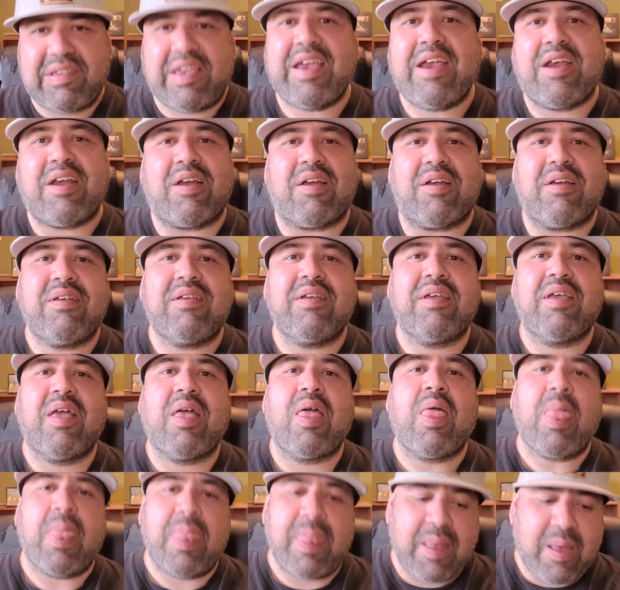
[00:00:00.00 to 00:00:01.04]
here
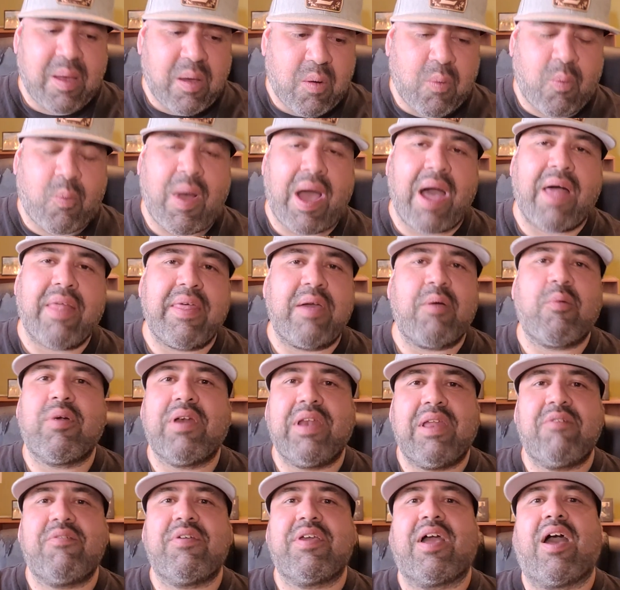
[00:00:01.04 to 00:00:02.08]
while they were
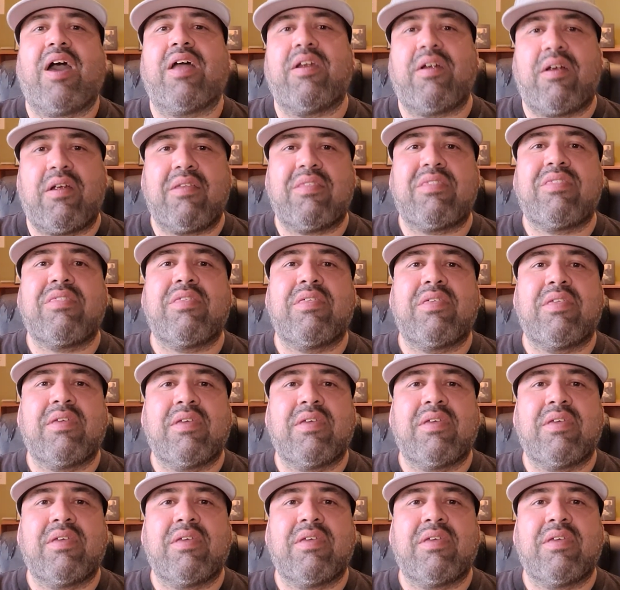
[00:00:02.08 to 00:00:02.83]
living on earth.